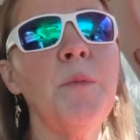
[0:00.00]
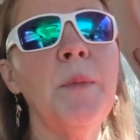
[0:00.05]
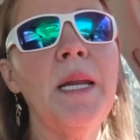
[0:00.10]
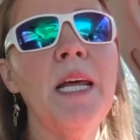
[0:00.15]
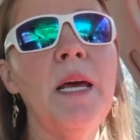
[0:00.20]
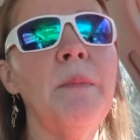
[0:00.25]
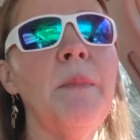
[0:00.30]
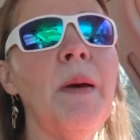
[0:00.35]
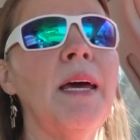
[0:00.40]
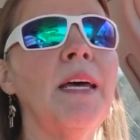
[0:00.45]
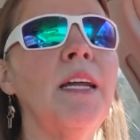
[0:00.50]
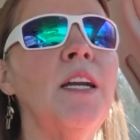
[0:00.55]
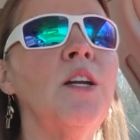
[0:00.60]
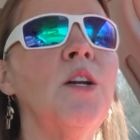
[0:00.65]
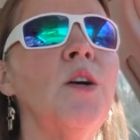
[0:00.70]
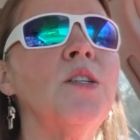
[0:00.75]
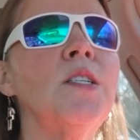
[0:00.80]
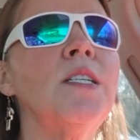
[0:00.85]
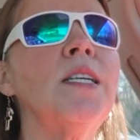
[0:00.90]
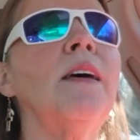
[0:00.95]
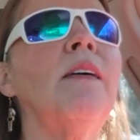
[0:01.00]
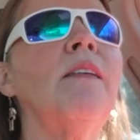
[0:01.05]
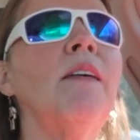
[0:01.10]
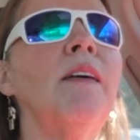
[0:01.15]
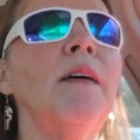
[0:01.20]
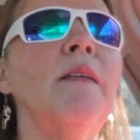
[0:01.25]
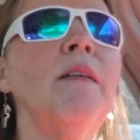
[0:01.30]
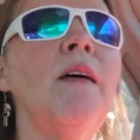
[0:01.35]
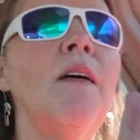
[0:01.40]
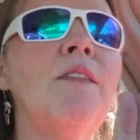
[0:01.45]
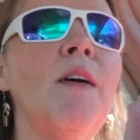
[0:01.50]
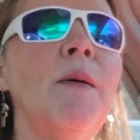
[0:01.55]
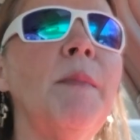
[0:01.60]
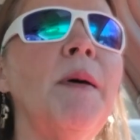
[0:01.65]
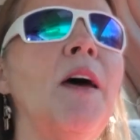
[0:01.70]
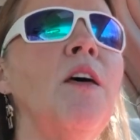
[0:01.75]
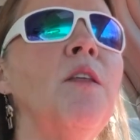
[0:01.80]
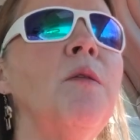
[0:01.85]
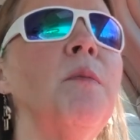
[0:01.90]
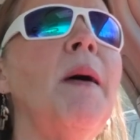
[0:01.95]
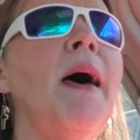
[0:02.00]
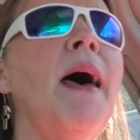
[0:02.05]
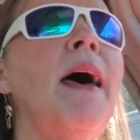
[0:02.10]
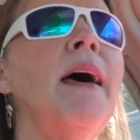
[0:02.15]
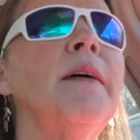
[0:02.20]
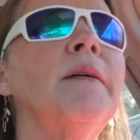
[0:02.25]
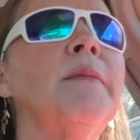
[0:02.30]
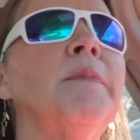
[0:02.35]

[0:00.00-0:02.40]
me to get back into nursing. I've got my health back.